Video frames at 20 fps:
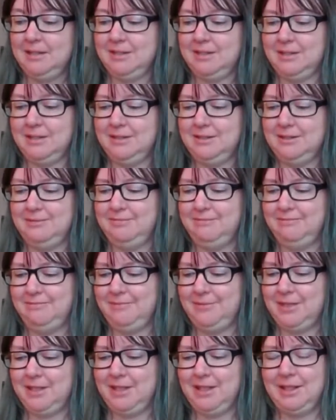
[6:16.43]
So
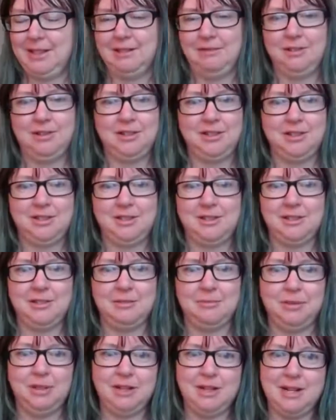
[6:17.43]
they were just
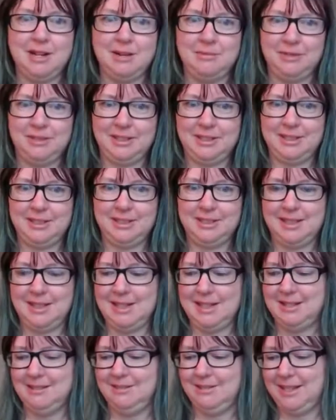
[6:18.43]
complete opposites
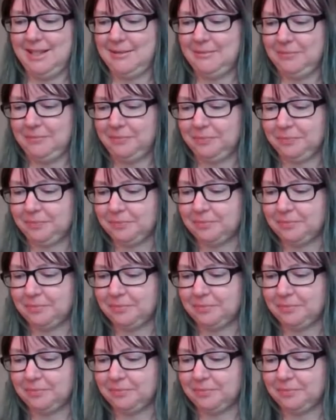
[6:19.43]
in that way.